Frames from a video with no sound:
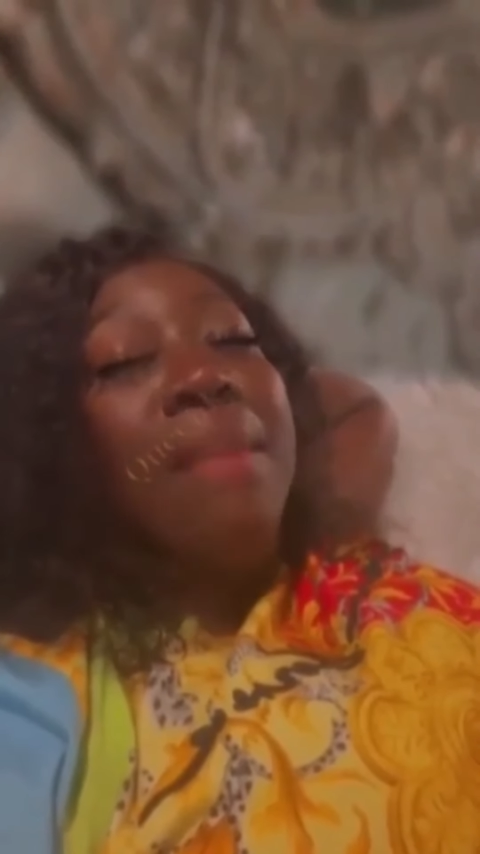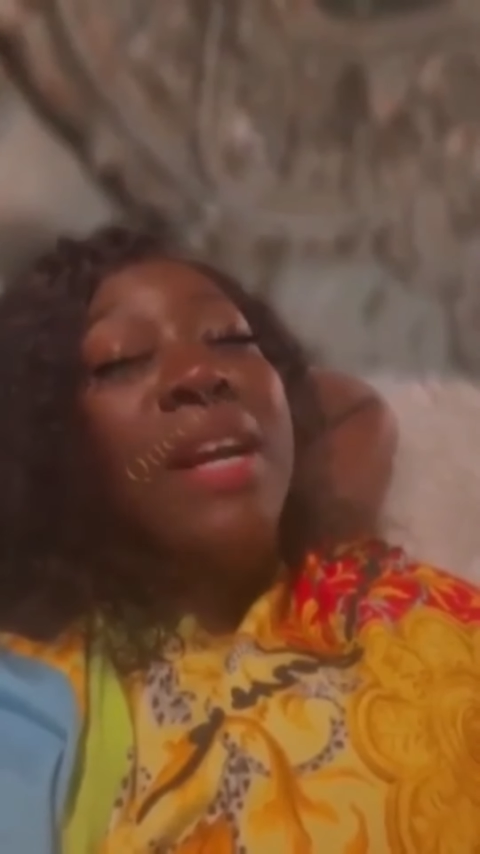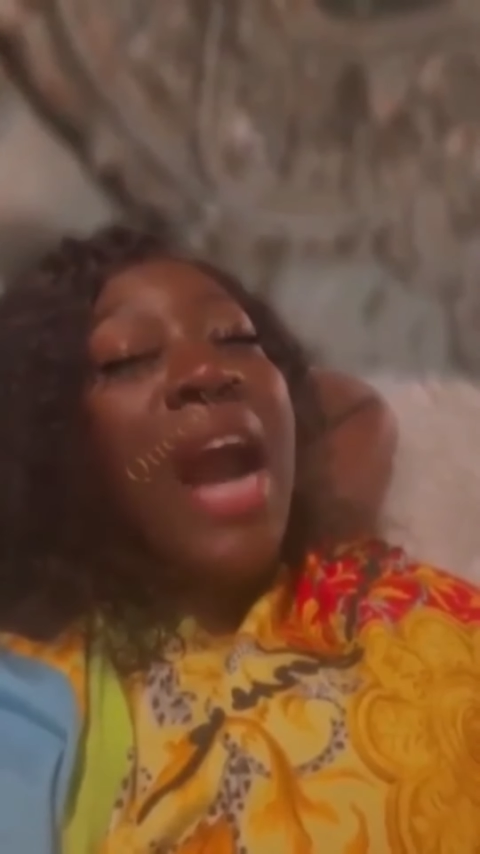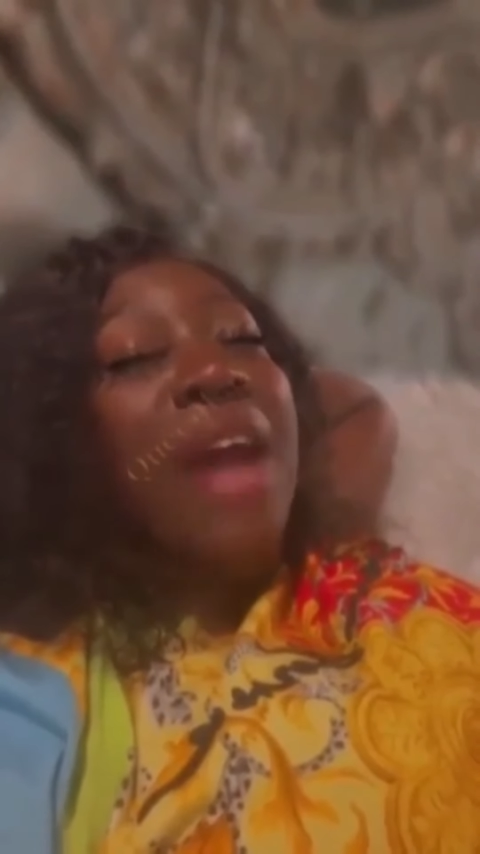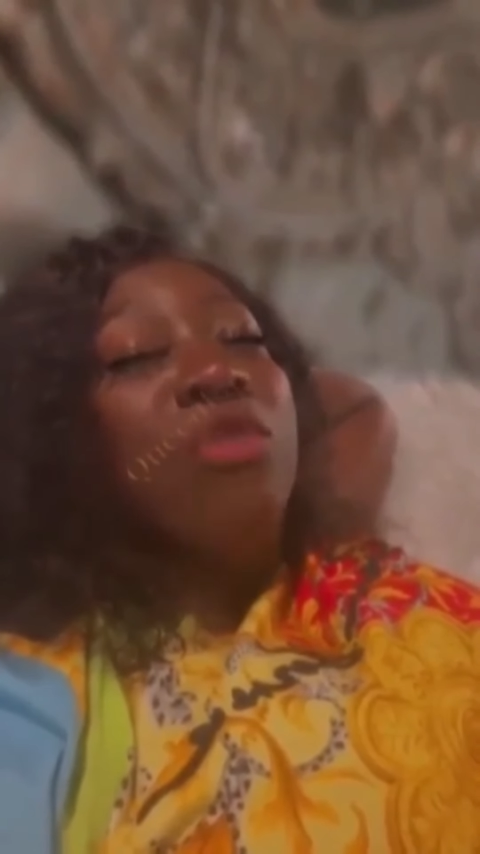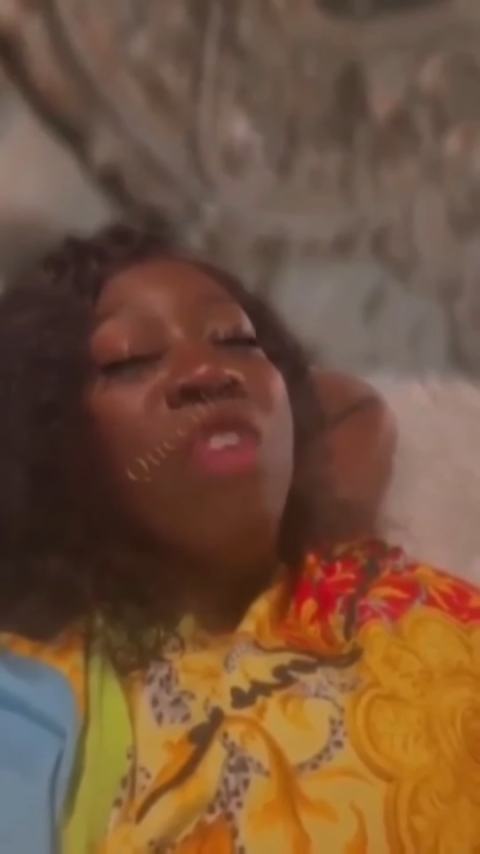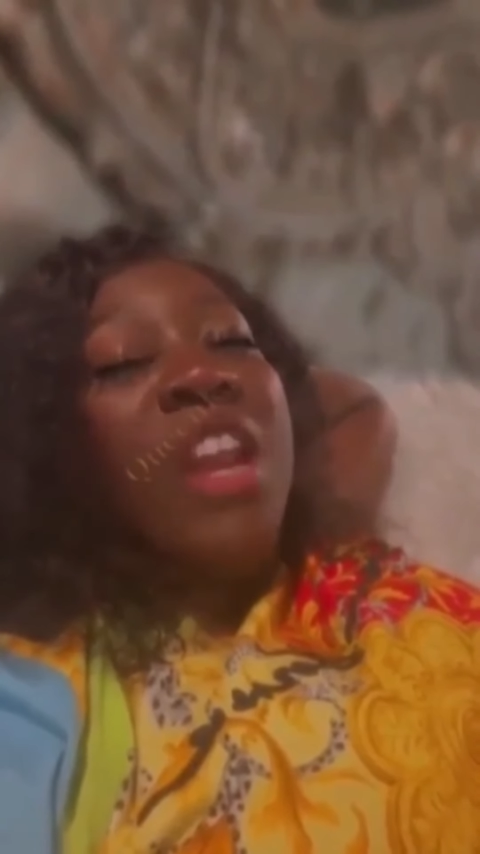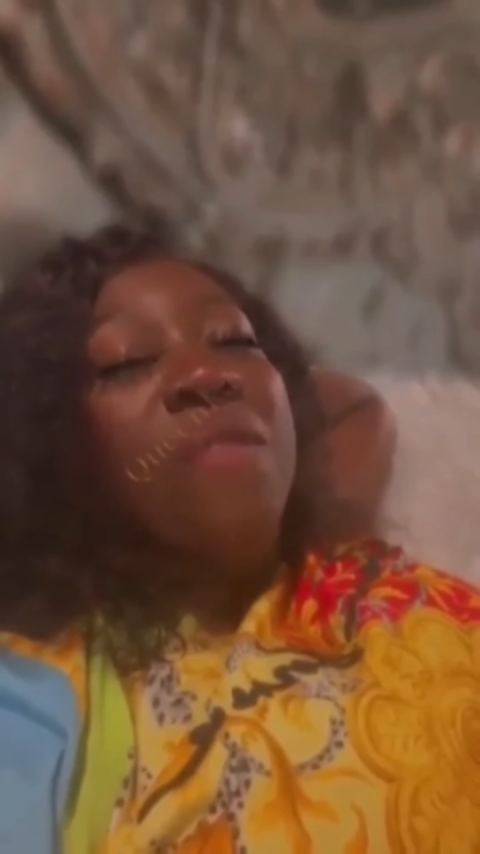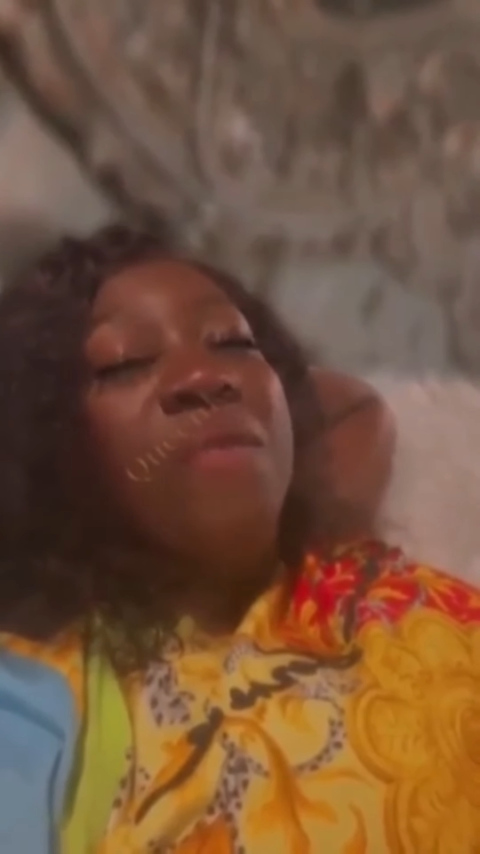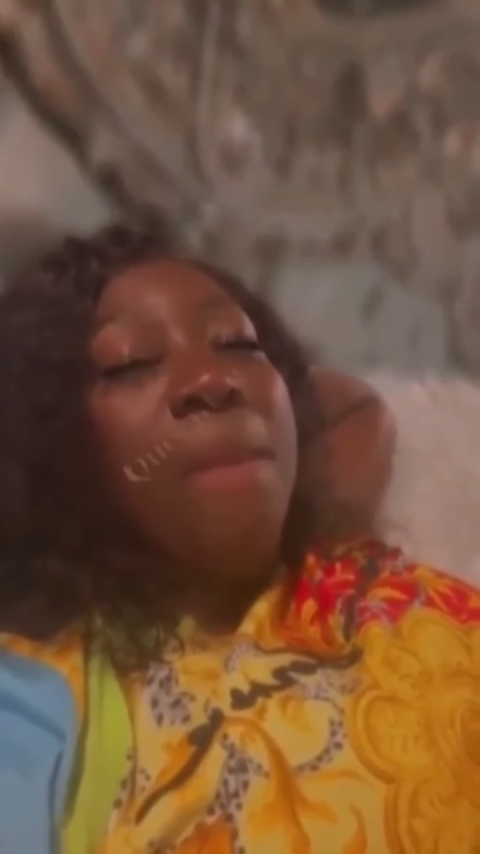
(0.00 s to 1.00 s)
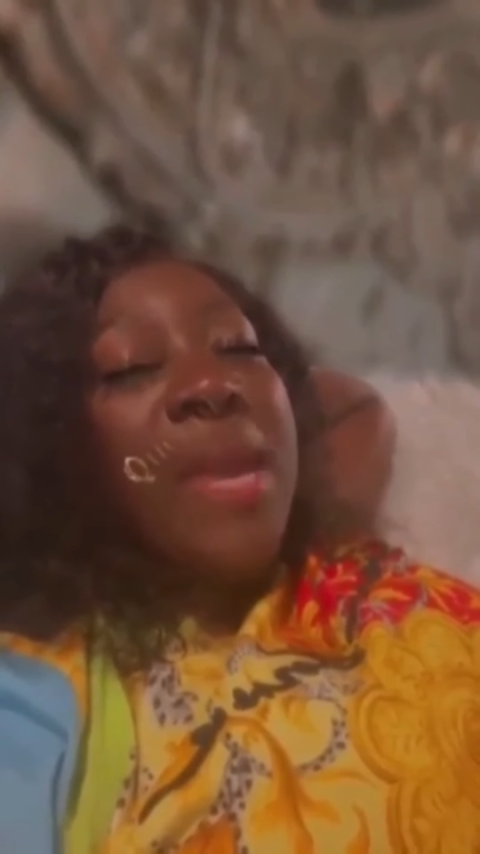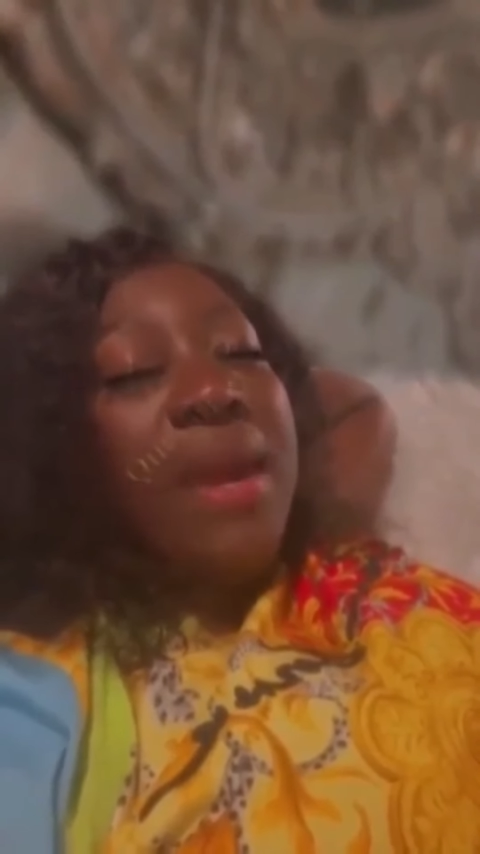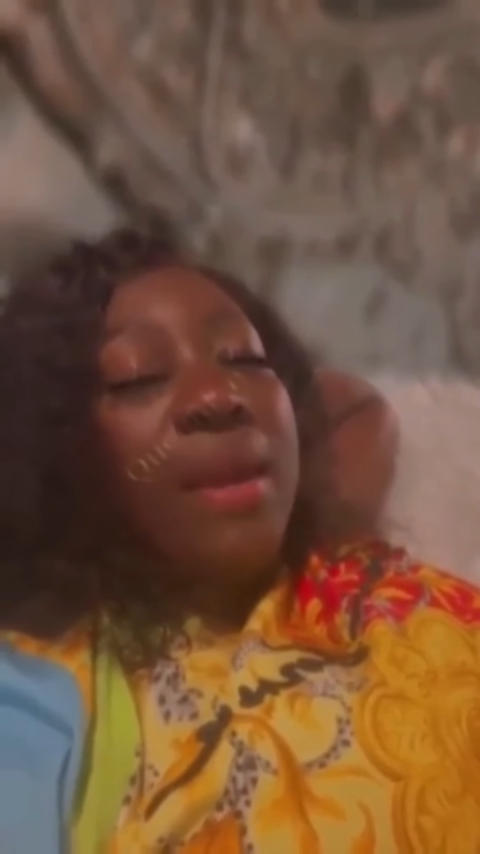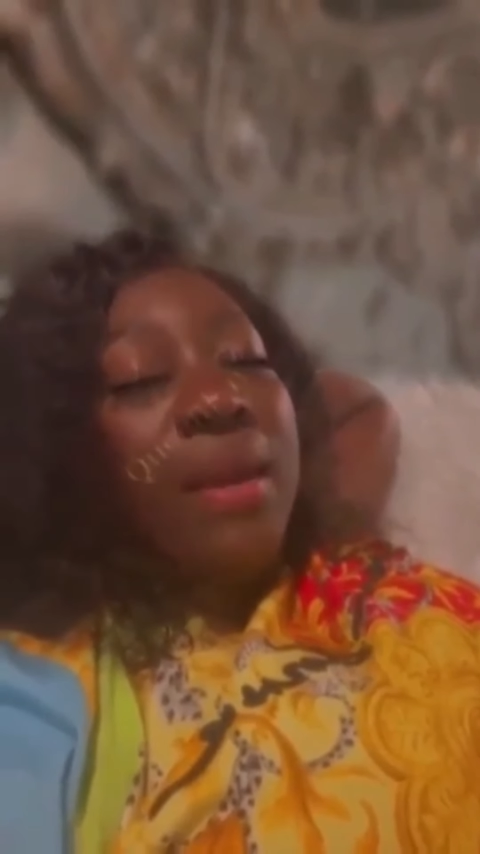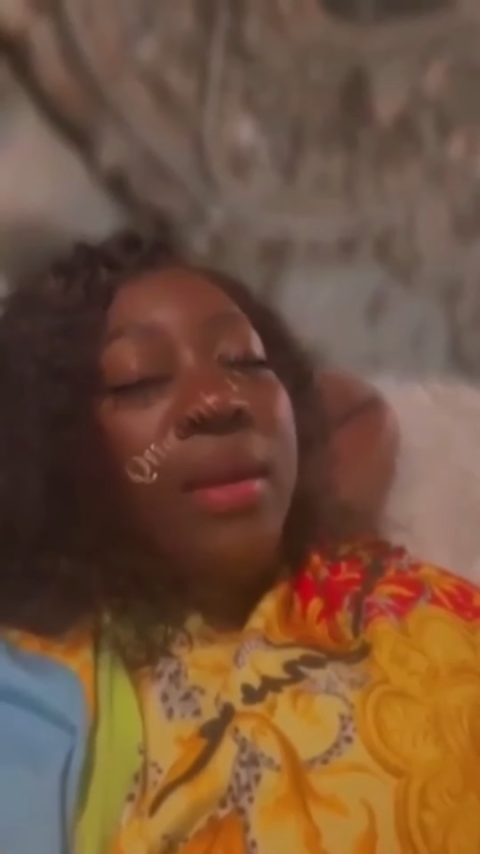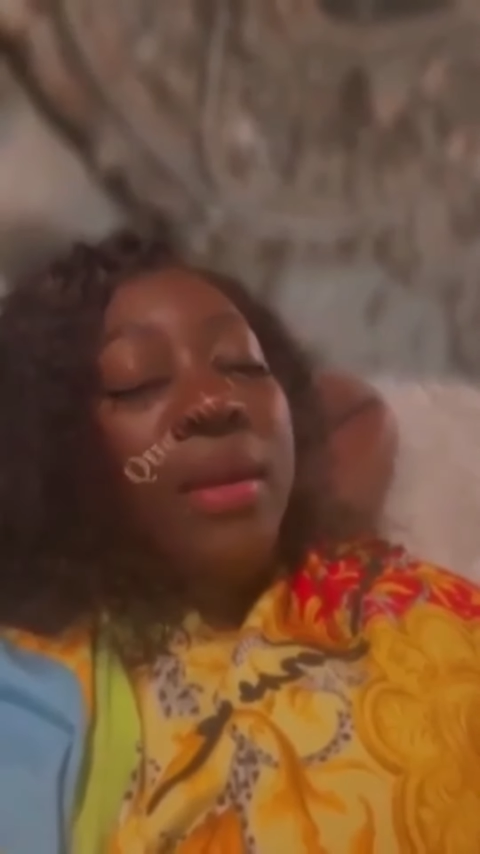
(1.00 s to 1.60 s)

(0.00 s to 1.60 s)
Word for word: anytime God ready for